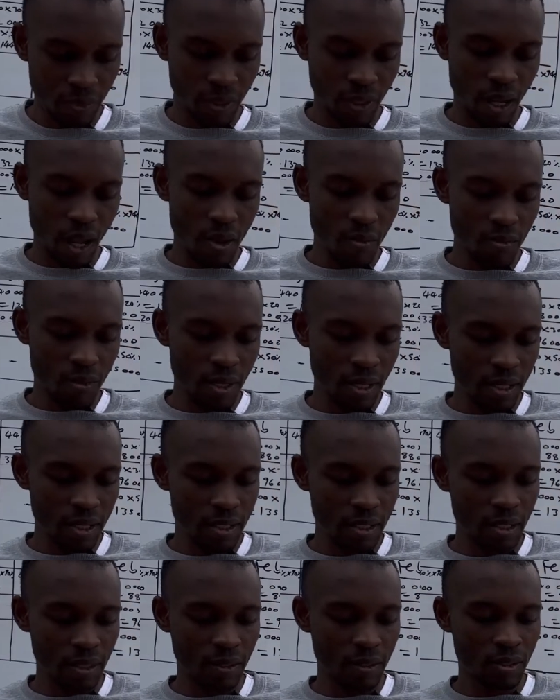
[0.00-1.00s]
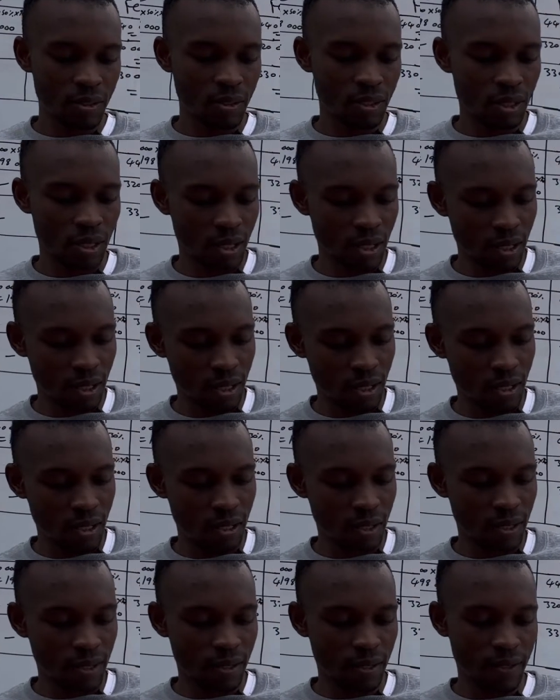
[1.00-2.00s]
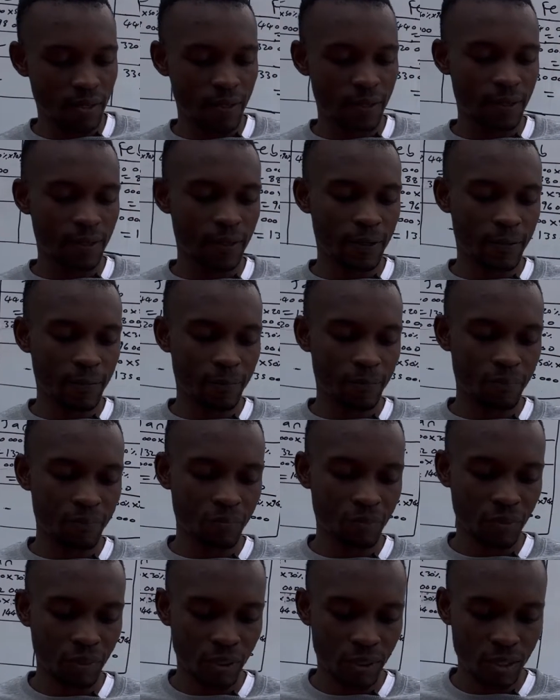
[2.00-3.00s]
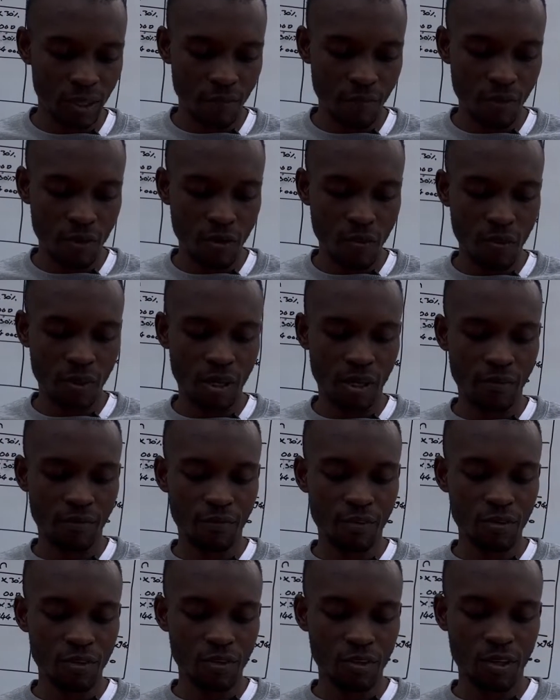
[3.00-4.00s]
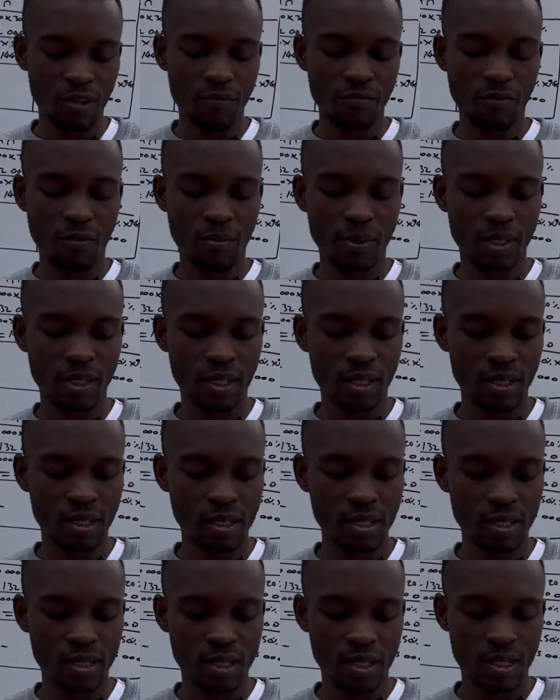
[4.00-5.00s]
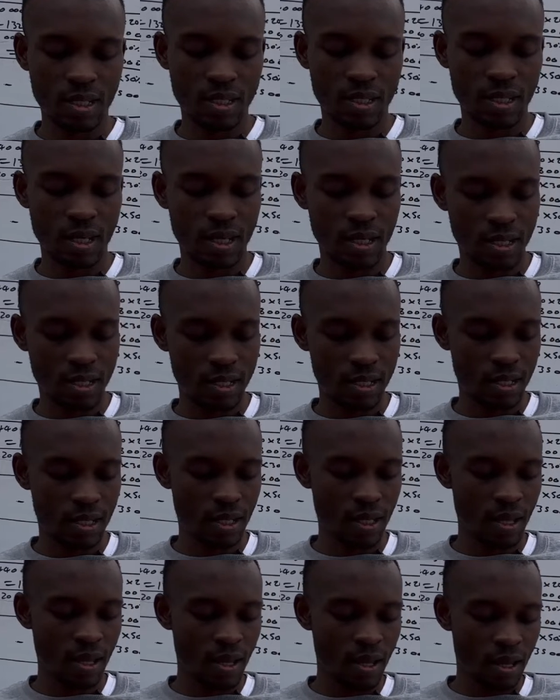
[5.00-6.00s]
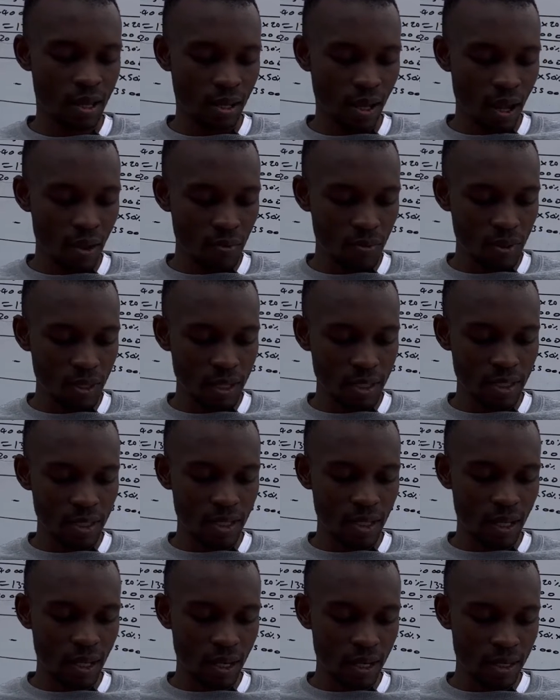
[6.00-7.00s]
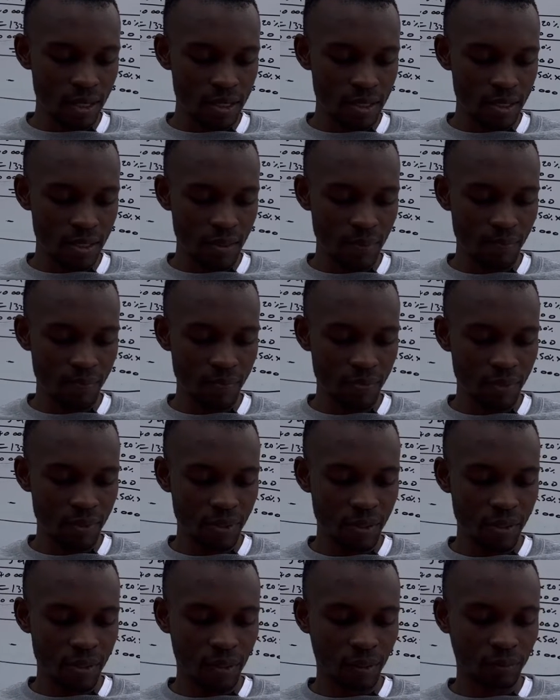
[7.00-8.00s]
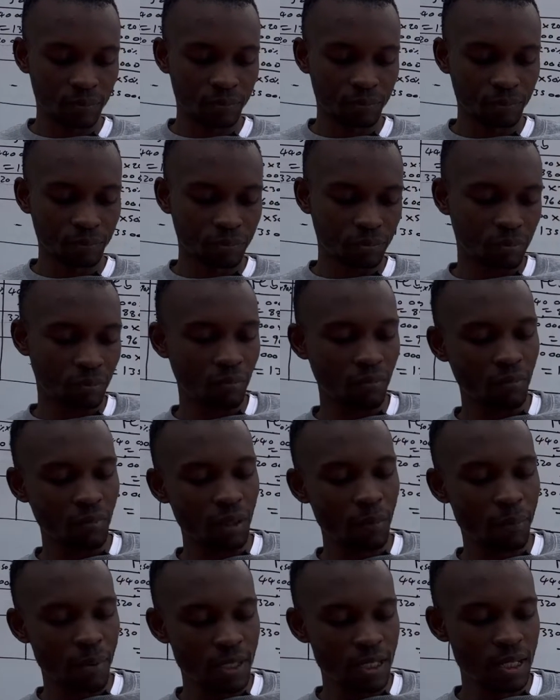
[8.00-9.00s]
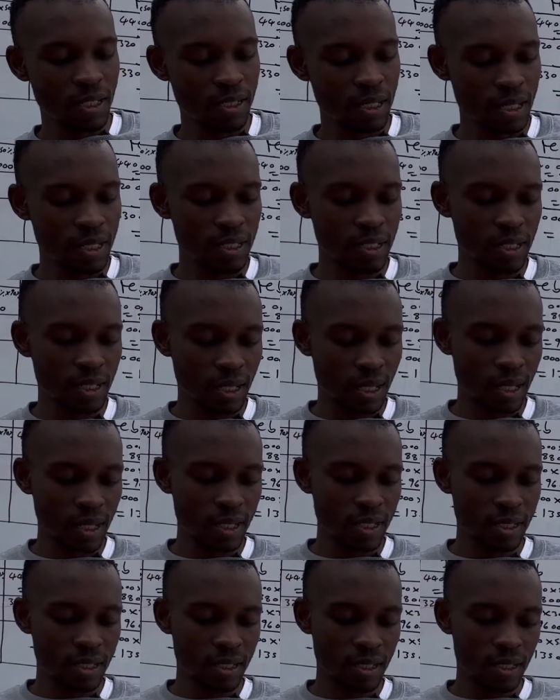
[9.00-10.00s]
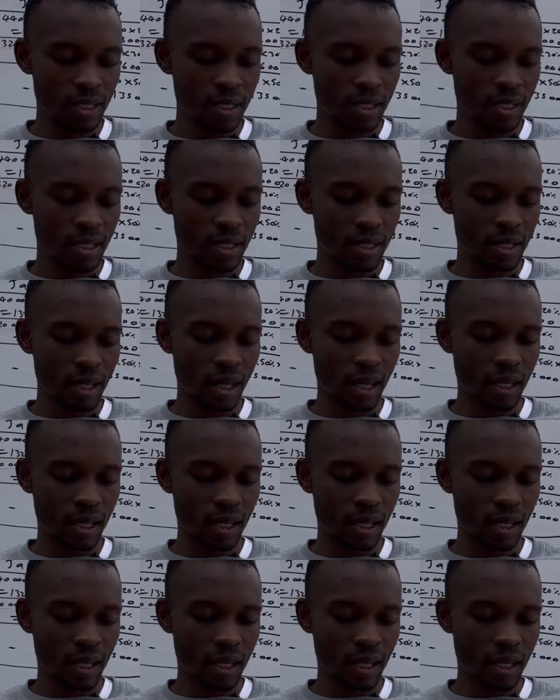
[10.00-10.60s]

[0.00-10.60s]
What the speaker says: Calculate the following. Refer to information C and D. Calculate increase, percentage increase in